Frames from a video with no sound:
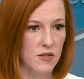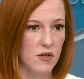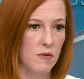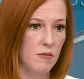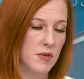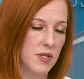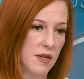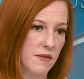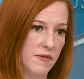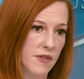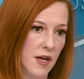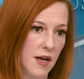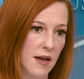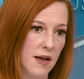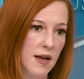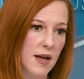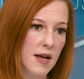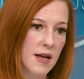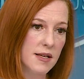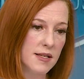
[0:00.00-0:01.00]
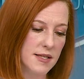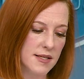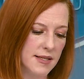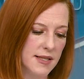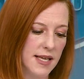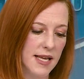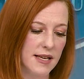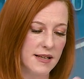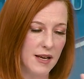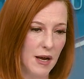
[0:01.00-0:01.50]
terms of the
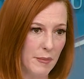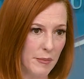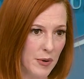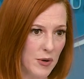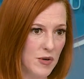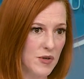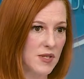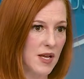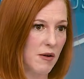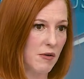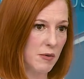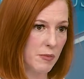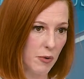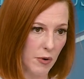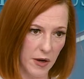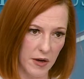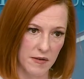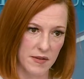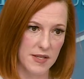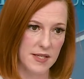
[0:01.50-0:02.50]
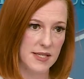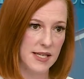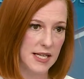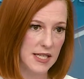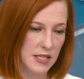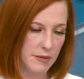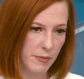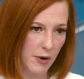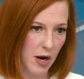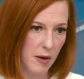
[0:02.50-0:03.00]
numbers, I would point you to the
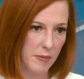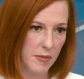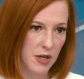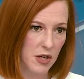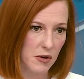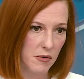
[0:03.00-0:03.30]
State Department,